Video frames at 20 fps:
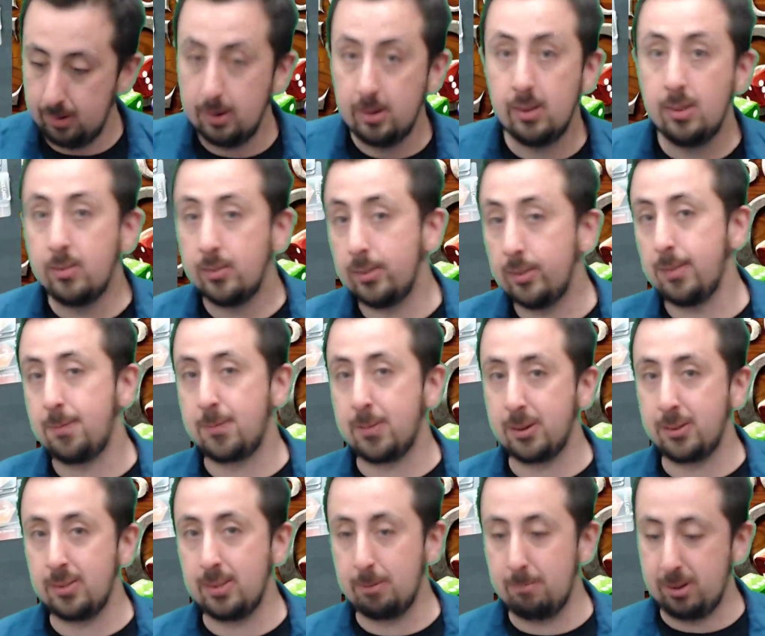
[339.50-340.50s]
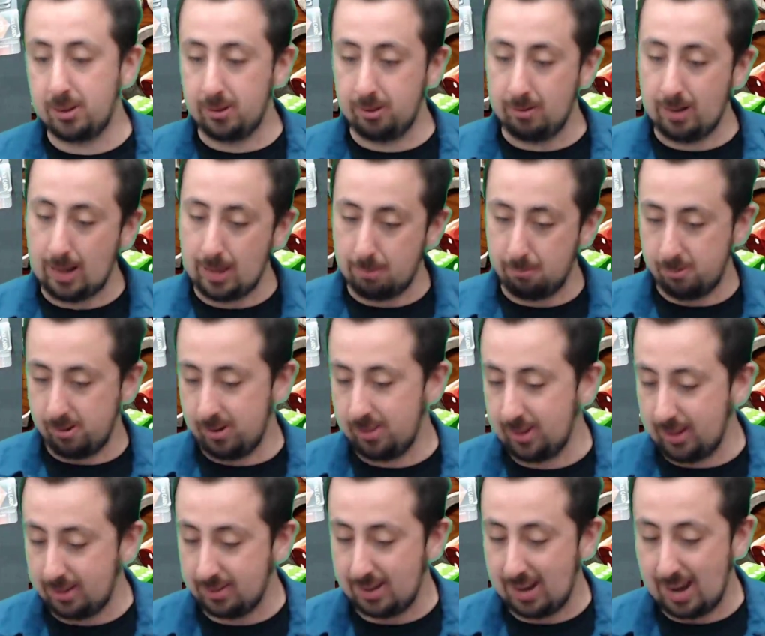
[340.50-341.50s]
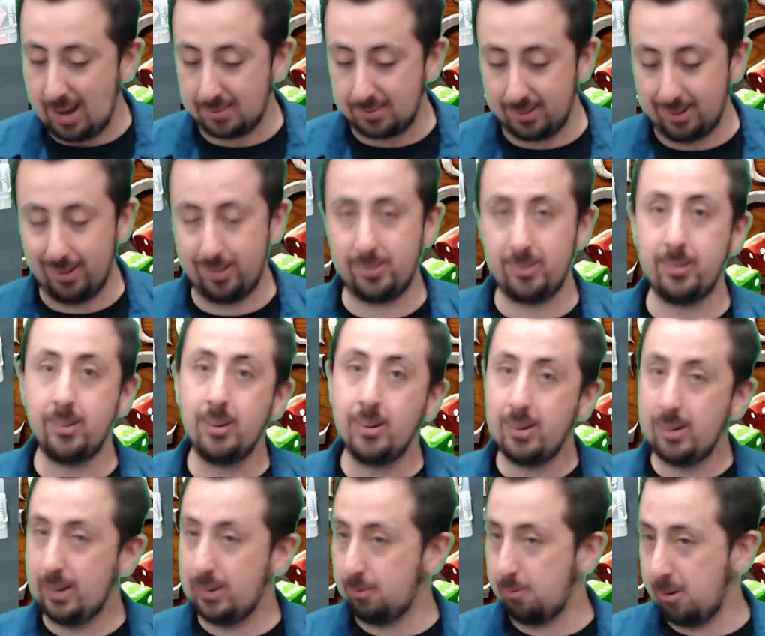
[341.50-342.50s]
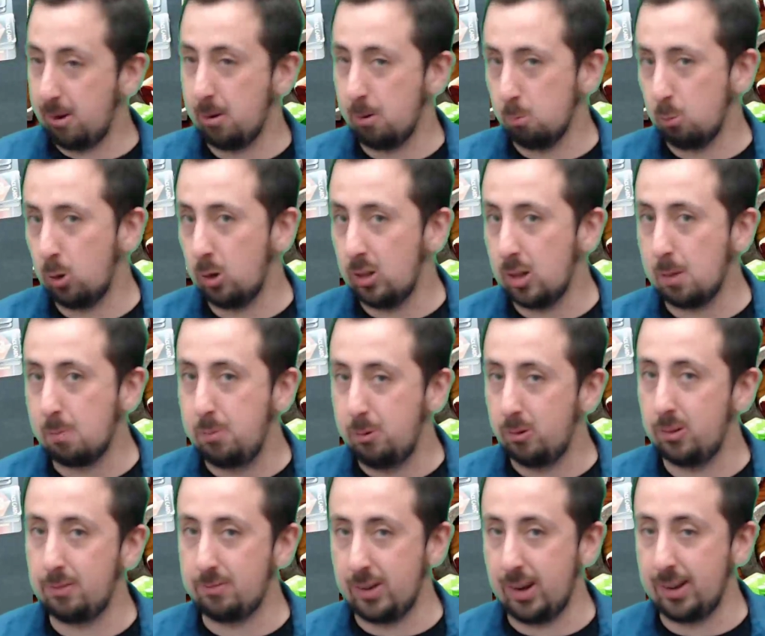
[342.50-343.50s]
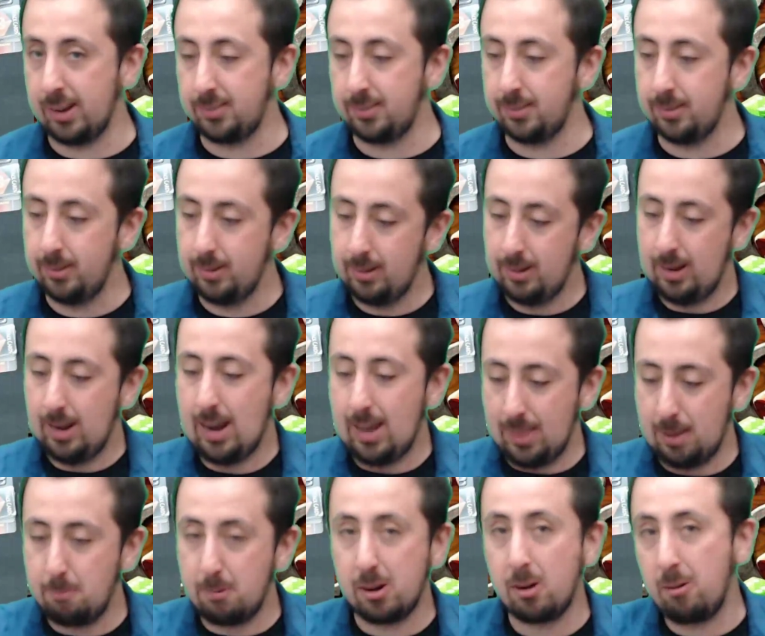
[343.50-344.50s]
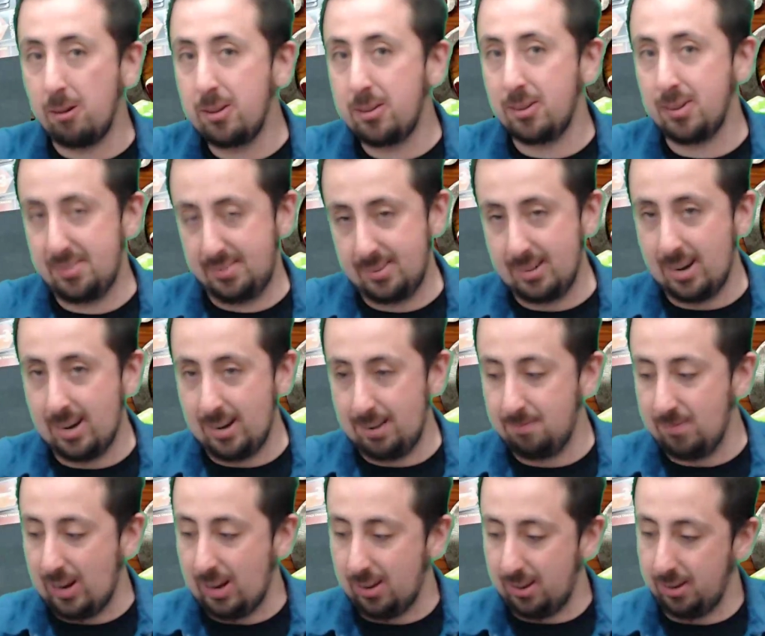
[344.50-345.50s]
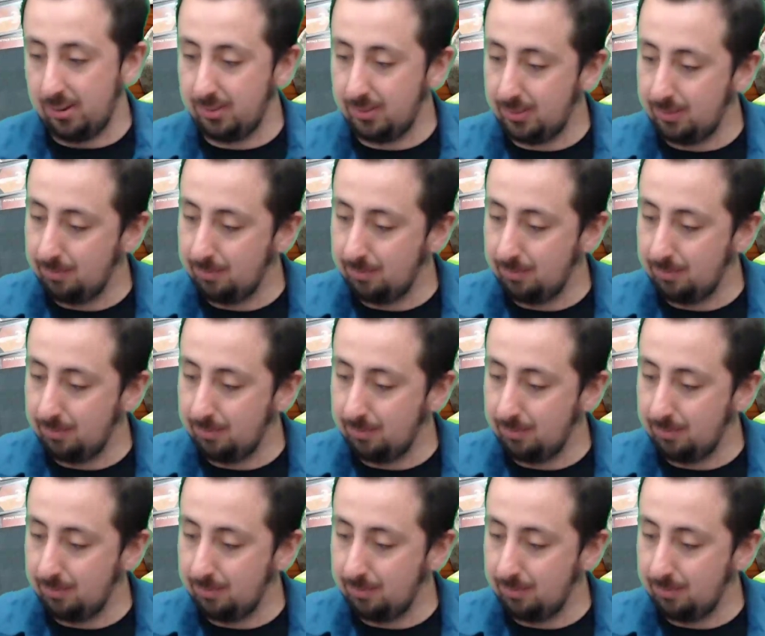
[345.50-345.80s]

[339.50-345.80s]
So the first thing we do, now that we're in the attack stage, is we're going to roll our pool of dice, and then we're going to assign values.